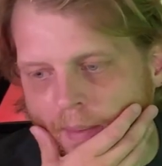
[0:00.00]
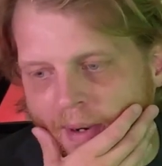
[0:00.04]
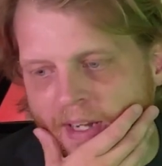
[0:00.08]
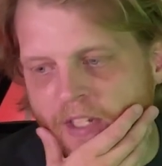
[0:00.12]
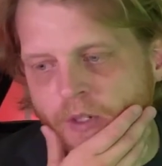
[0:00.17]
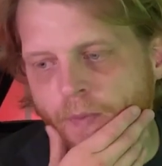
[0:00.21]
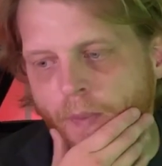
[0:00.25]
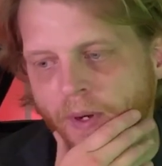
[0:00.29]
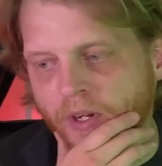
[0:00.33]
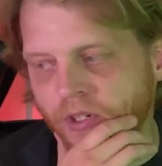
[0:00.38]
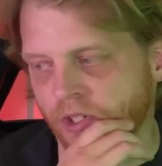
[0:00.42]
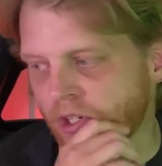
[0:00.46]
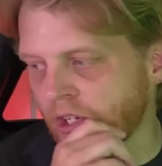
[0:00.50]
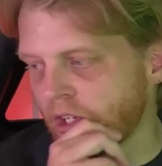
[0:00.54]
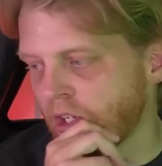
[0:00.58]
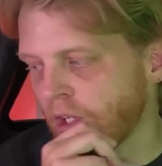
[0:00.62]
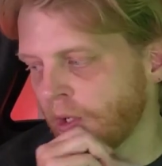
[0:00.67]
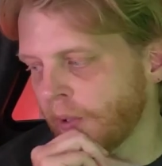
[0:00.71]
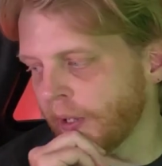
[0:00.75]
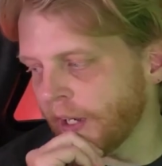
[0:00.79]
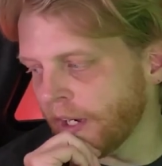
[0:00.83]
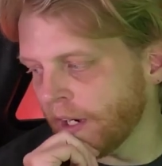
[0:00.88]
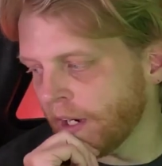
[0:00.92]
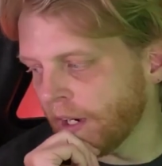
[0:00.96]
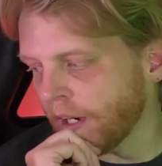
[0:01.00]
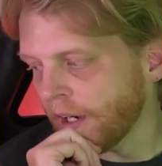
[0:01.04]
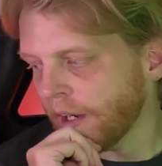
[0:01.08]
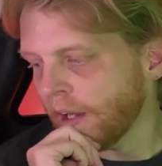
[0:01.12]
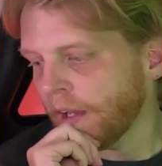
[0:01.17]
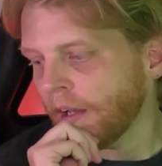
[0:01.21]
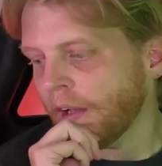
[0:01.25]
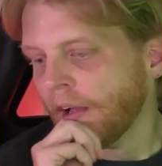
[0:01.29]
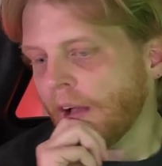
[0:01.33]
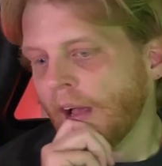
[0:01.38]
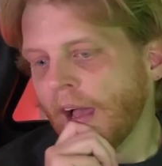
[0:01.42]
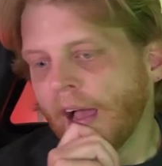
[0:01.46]
am I supposed to do here?
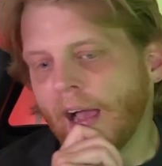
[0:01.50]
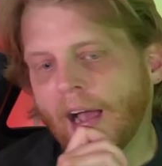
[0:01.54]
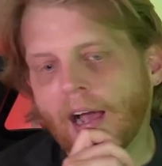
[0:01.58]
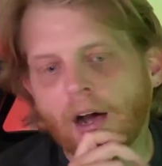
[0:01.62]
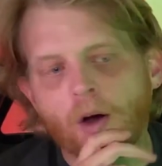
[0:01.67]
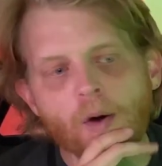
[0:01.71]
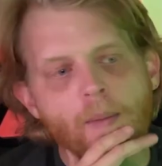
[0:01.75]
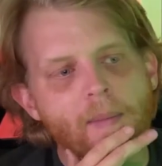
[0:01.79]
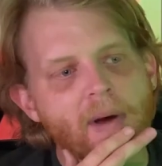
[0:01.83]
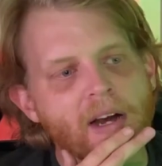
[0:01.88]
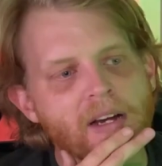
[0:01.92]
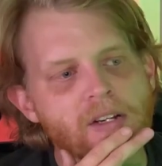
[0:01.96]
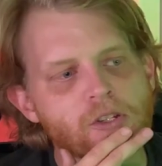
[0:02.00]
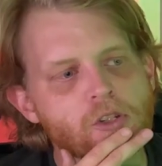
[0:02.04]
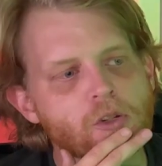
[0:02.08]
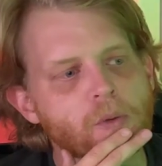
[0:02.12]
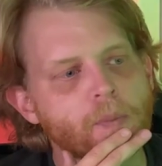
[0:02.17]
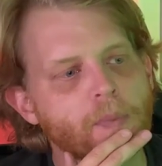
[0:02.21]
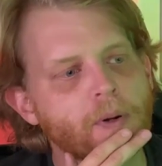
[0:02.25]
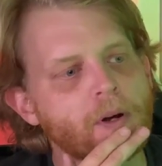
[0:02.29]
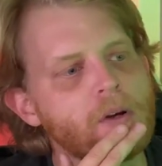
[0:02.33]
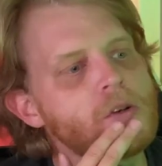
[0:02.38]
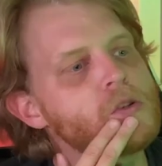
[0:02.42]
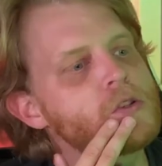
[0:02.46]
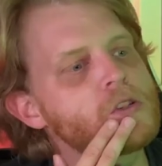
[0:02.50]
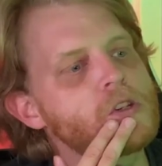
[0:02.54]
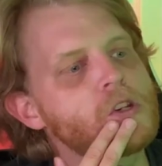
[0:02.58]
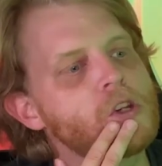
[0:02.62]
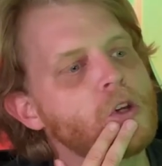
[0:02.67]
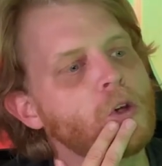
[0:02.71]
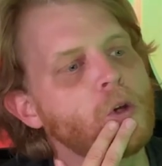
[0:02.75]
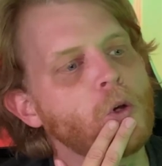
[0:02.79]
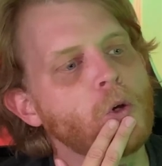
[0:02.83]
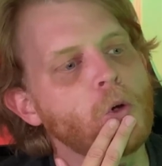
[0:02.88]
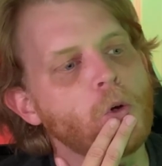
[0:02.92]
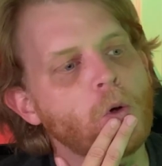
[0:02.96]
How am I supposed
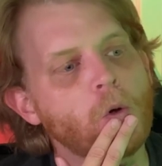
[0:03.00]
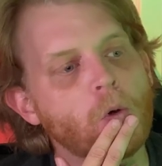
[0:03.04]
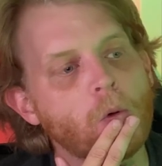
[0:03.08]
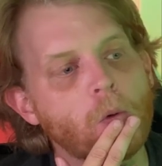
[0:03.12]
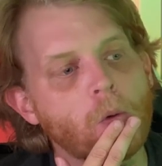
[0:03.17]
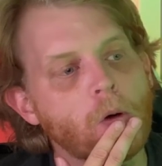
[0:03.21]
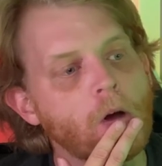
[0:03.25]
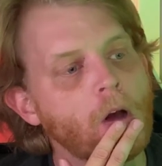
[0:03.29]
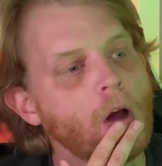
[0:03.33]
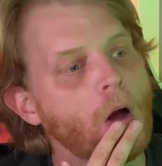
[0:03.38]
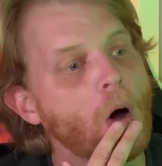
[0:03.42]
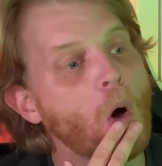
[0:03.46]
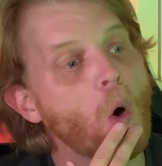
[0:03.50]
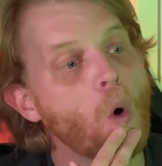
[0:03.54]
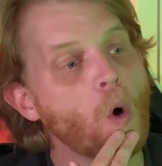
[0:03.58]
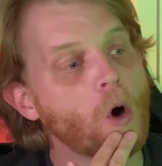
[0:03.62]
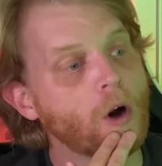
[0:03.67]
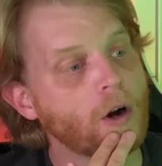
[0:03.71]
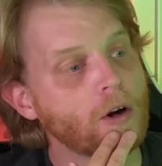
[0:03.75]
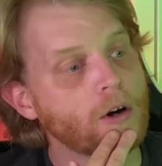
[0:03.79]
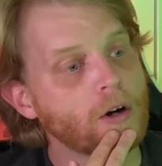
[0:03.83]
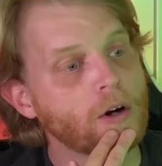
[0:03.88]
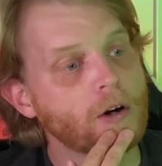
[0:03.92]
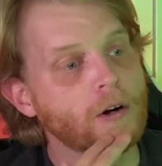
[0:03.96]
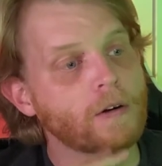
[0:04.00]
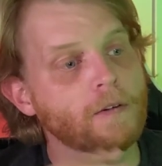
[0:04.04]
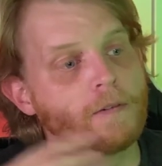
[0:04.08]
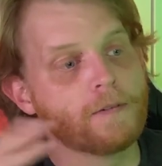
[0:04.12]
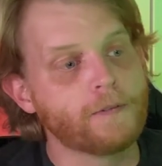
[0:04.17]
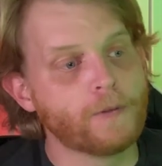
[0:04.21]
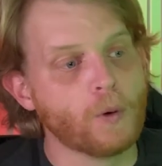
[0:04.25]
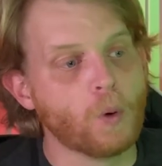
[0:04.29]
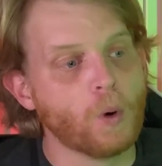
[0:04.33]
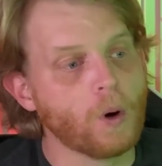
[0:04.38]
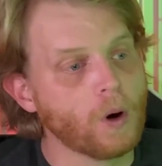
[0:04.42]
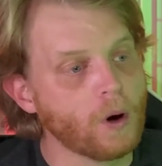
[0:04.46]
to order
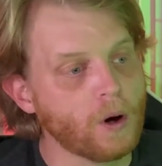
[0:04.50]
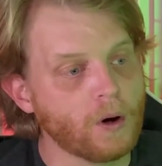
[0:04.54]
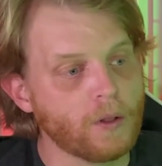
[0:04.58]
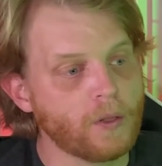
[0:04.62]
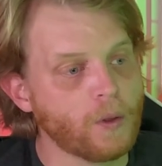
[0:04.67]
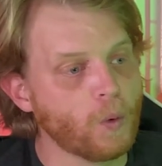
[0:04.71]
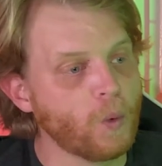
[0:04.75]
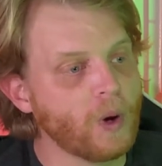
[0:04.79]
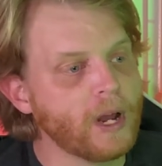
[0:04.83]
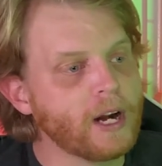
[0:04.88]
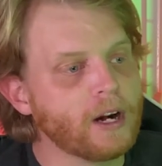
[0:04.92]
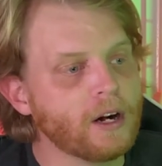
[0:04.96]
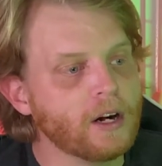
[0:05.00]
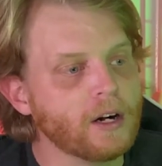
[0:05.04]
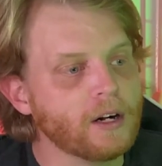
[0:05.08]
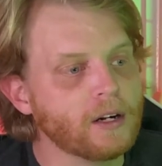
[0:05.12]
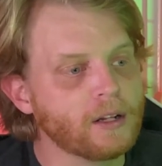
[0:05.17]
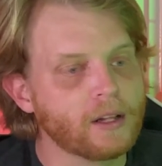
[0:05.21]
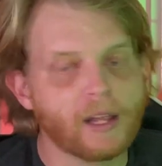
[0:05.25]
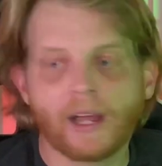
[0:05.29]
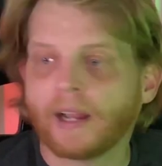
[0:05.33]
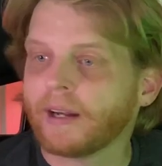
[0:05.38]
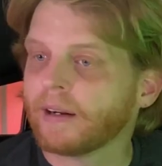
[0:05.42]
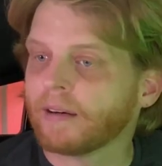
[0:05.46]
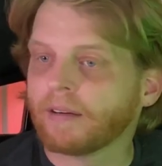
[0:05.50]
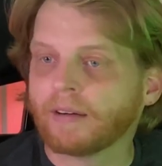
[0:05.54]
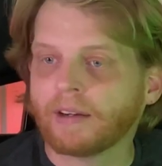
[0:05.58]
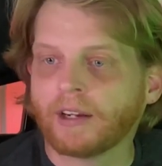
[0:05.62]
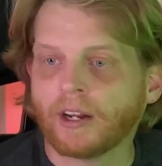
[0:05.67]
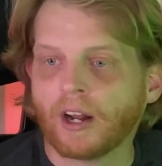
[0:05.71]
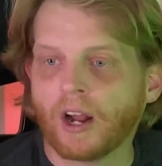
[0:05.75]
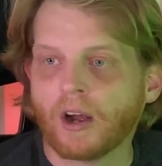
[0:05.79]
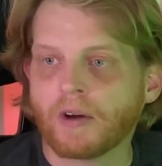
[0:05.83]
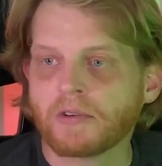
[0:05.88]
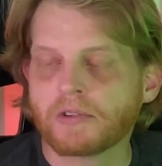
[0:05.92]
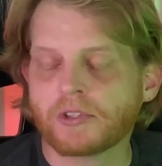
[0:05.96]
for the winter? Like,
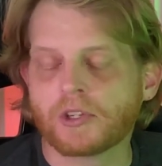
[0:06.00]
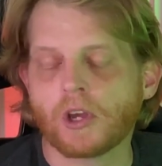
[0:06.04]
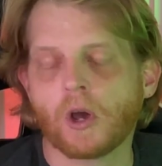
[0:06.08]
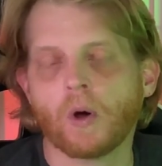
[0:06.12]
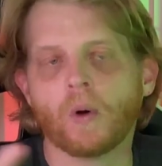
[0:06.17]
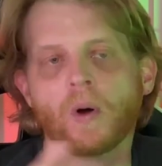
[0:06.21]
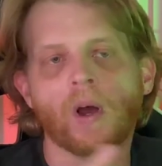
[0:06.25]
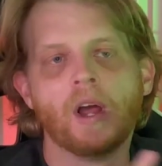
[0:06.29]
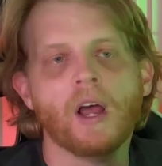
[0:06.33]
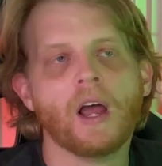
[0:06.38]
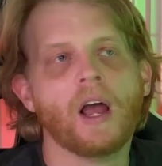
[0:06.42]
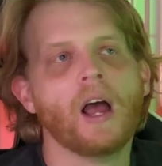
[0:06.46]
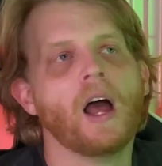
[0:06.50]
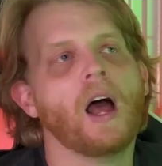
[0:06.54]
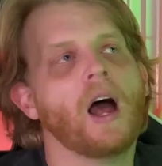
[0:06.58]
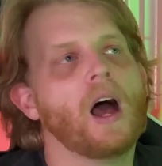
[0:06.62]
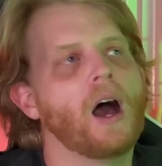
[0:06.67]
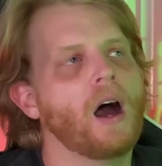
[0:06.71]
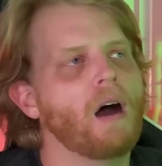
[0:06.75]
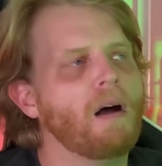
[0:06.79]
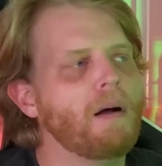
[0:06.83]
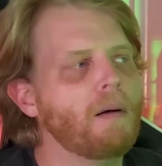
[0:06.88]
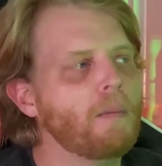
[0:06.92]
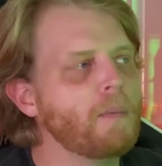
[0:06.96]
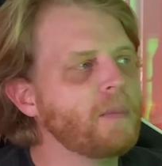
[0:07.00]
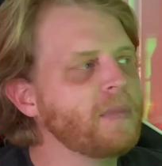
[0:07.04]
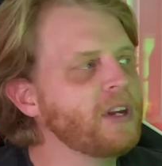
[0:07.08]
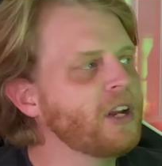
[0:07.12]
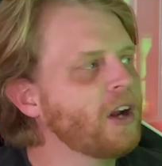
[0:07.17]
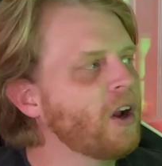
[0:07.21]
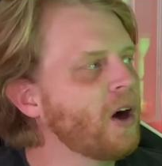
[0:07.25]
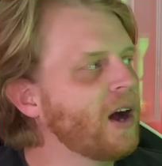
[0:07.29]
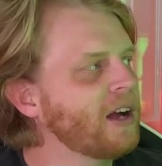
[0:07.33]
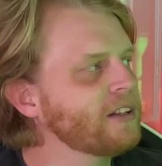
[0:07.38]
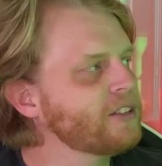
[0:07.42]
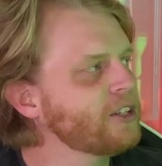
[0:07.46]
you know, so, you
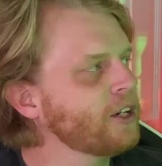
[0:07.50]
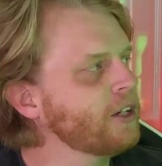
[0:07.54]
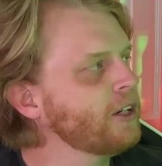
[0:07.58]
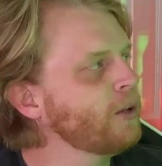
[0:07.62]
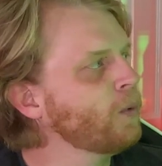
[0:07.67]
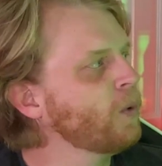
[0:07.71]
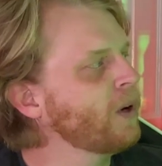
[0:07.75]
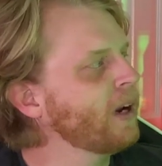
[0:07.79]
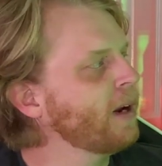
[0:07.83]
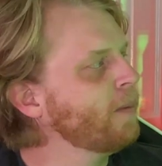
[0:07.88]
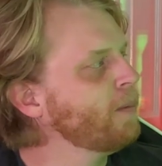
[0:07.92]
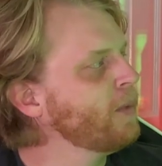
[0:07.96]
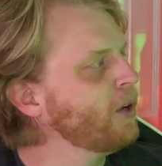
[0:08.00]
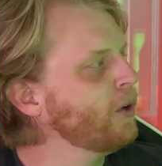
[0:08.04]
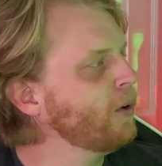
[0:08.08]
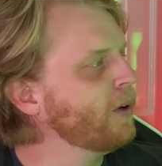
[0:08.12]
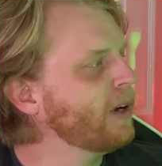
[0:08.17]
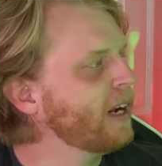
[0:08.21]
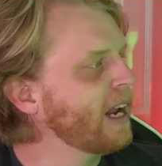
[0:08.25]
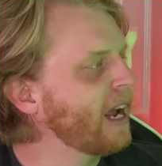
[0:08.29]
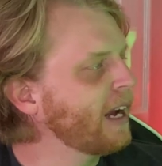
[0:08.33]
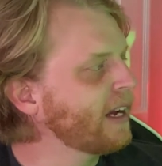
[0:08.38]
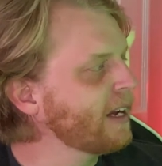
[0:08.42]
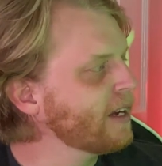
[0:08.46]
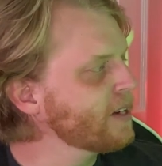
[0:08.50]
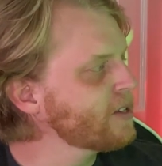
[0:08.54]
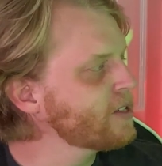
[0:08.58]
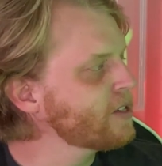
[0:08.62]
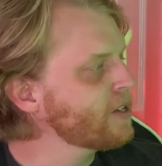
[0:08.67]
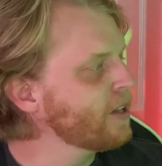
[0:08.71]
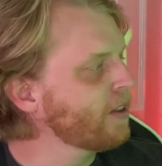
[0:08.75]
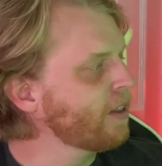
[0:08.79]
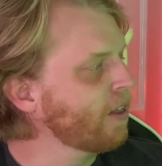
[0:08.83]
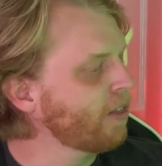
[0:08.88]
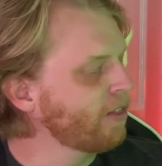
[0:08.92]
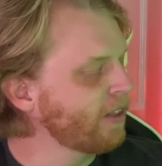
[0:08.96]
know, I'll tell you what I'm doing. I guess
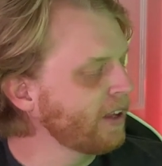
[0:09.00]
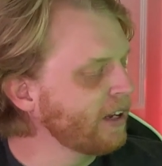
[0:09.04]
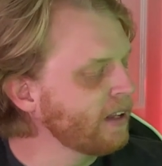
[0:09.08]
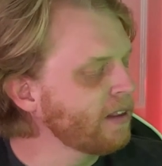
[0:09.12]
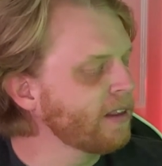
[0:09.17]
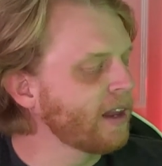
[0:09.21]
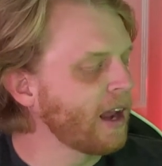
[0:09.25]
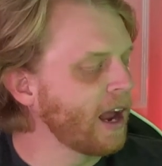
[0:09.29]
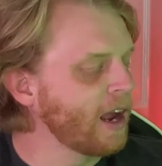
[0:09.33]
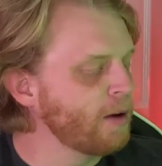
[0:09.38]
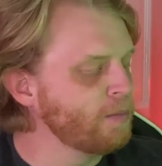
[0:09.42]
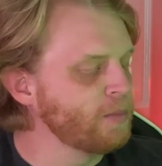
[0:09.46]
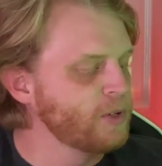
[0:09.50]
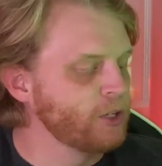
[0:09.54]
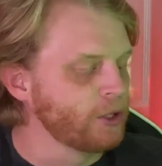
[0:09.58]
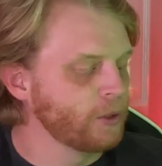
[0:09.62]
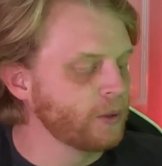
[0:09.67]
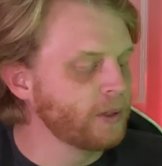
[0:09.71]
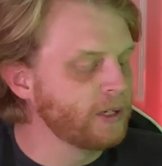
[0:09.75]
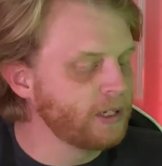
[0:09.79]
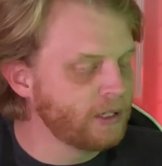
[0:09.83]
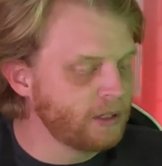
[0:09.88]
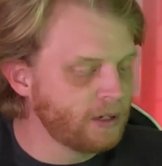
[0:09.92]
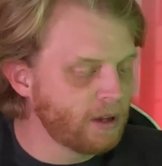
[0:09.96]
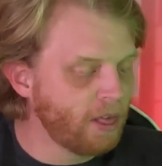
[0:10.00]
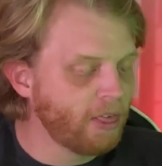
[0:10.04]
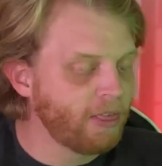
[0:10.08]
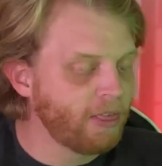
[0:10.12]
the thing that I'm doing,